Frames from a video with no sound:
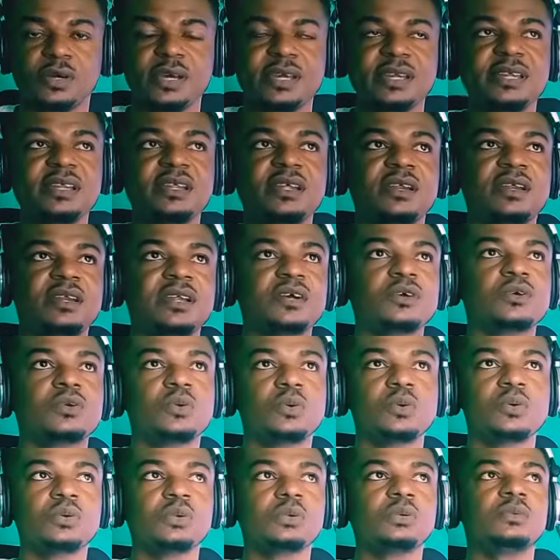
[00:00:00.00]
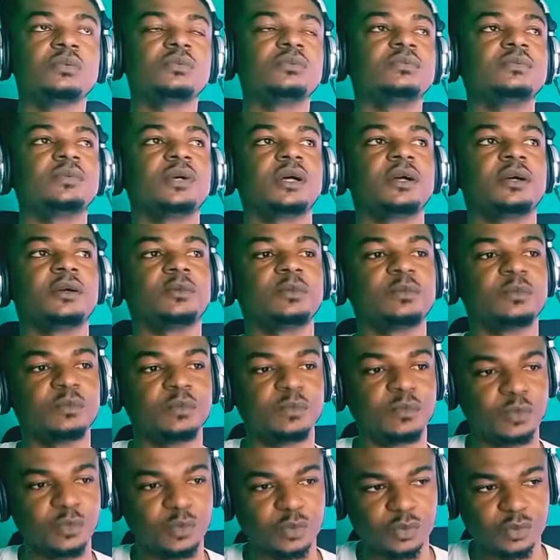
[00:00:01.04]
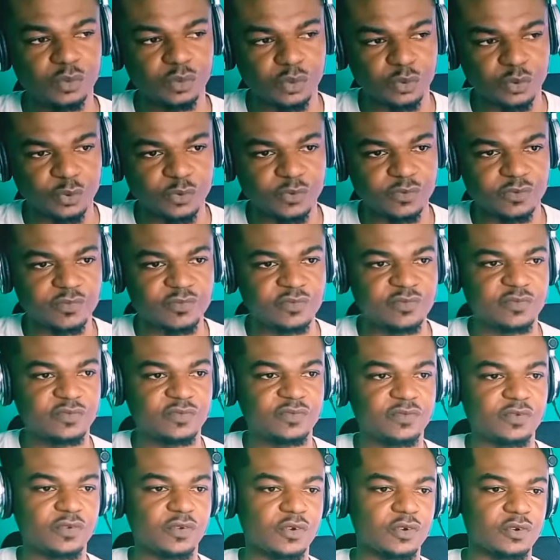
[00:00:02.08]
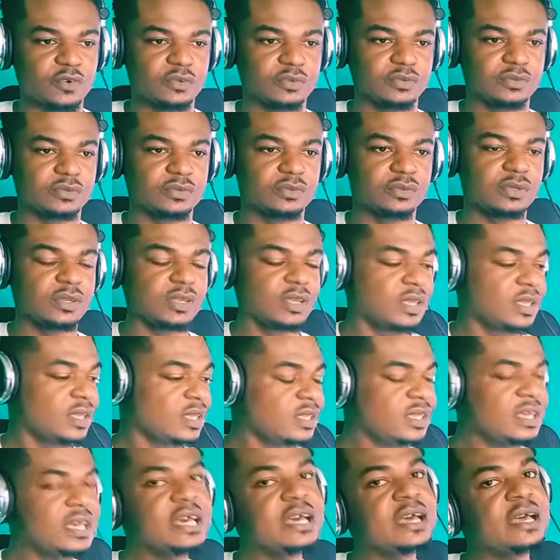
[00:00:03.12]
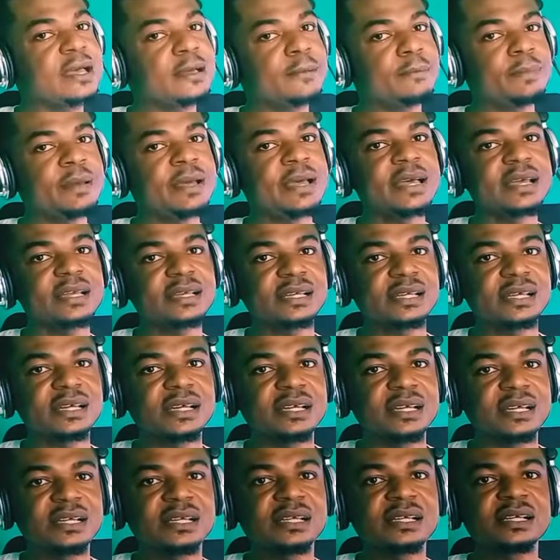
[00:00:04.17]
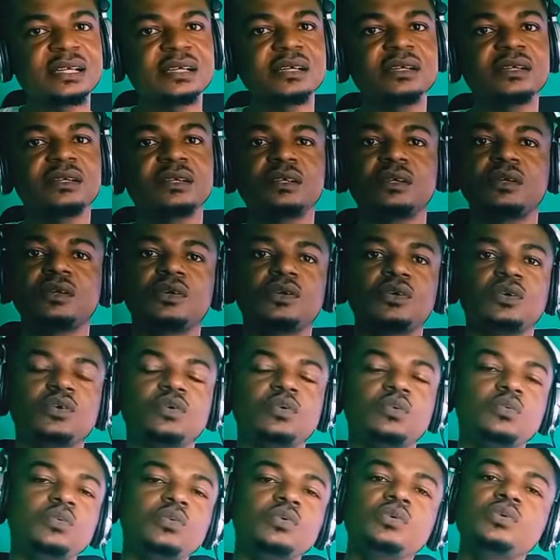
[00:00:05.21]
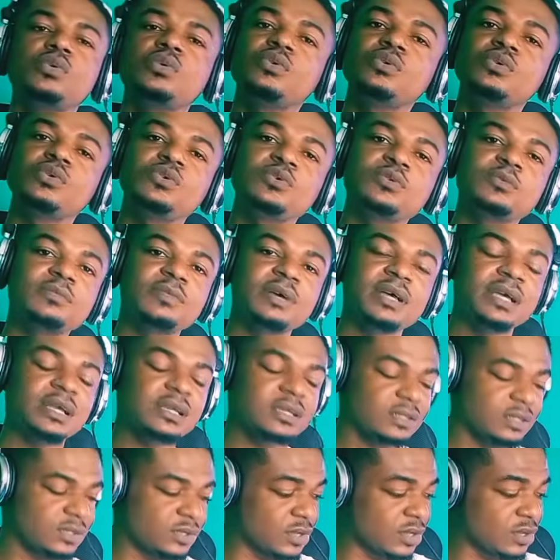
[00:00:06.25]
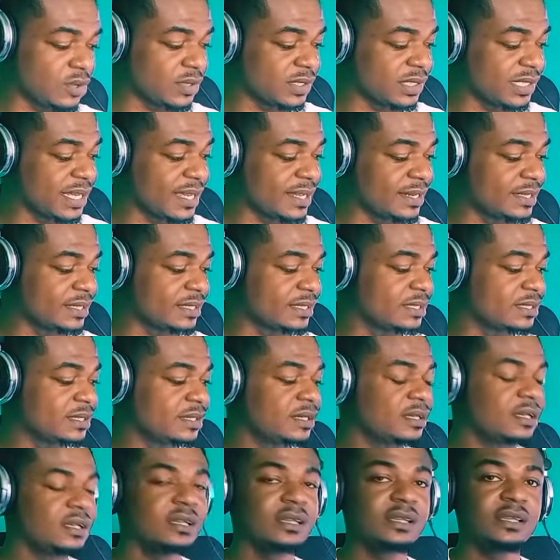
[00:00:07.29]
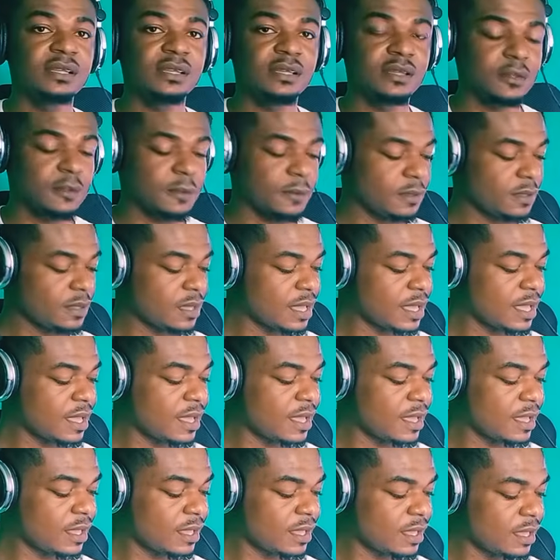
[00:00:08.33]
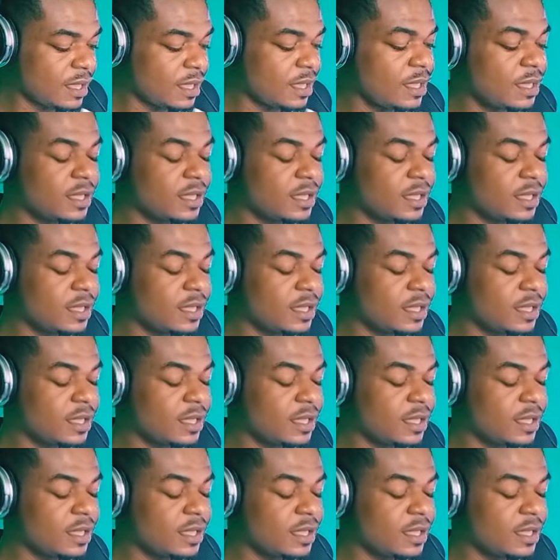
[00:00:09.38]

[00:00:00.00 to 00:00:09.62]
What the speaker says: I did another cool groove on yeah Becca. So it goes like this. Yeah.